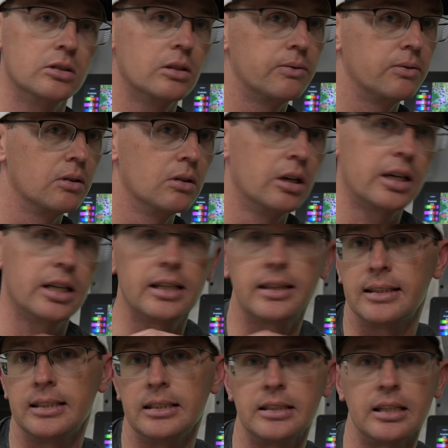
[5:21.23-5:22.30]
So if you're looking at
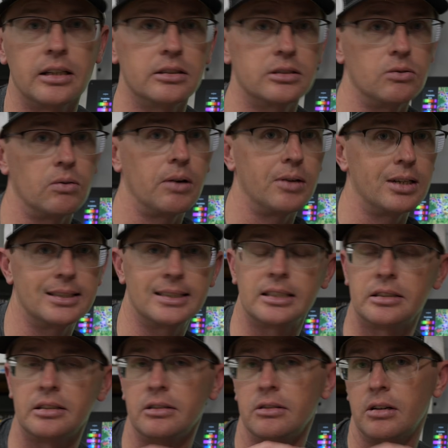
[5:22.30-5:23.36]
the details, do I want a
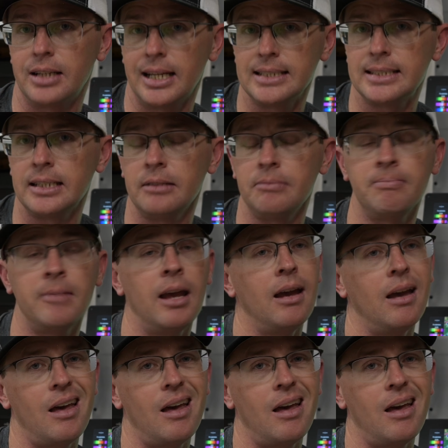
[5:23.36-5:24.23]
16 or a 19?